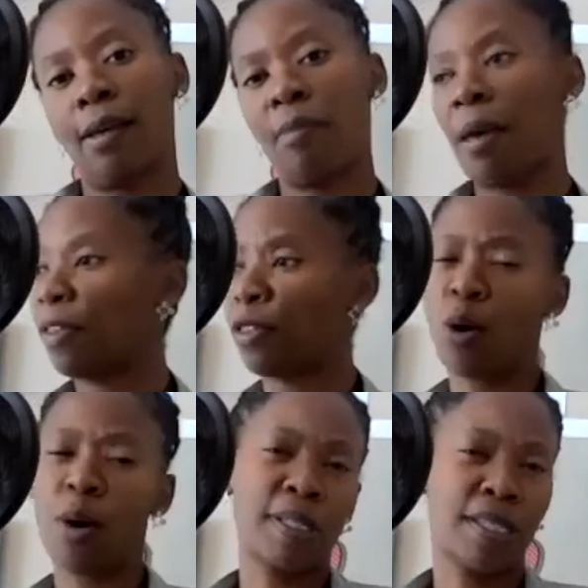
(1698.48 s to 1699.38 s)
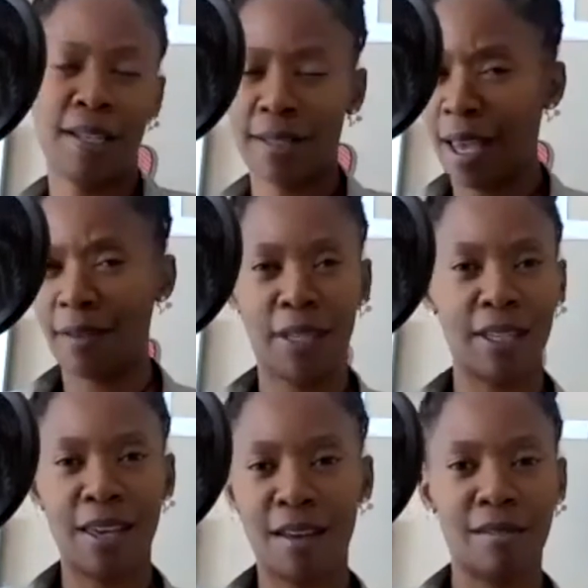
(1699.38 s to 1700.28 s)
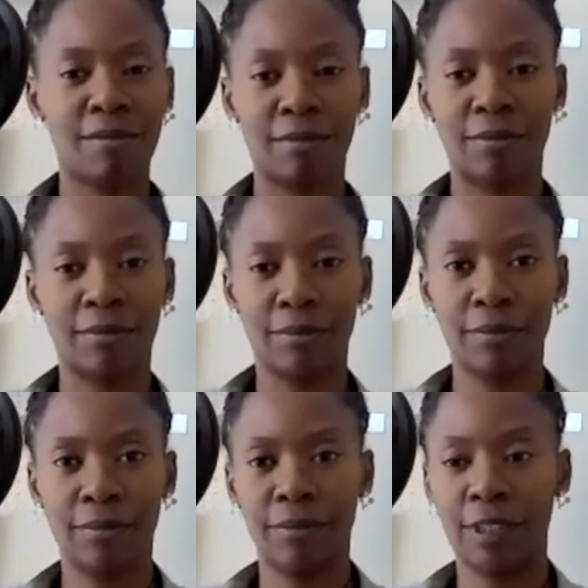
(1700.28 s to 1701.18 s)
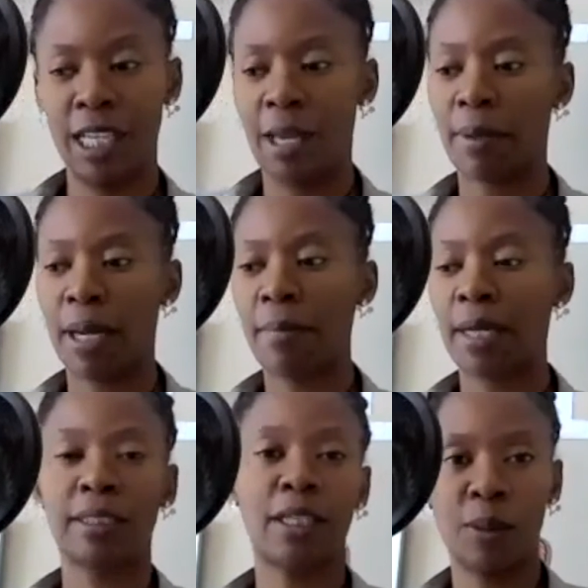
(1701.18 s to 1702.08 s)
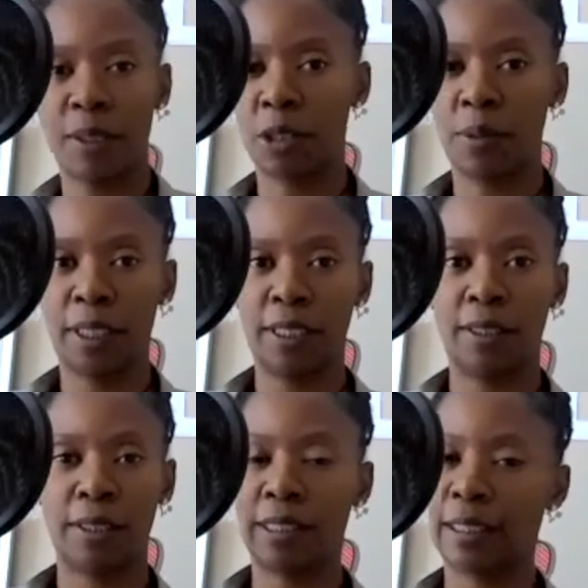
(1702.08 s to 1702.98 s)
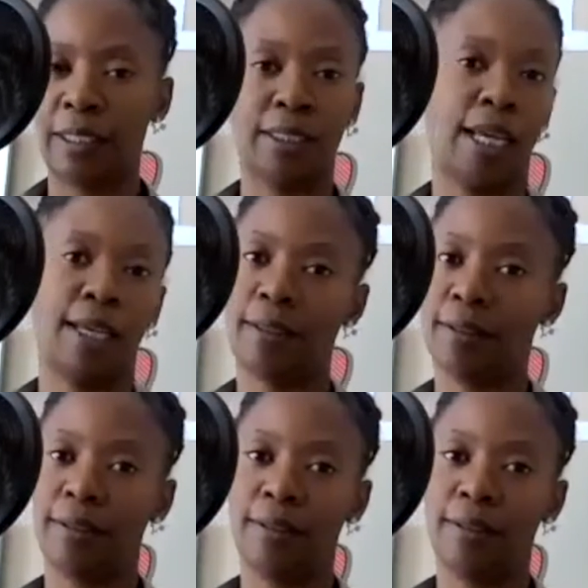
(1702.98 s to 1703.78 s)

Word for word: Maybe throw up a TikTok video, but I'm about to go enjoy the sunshine.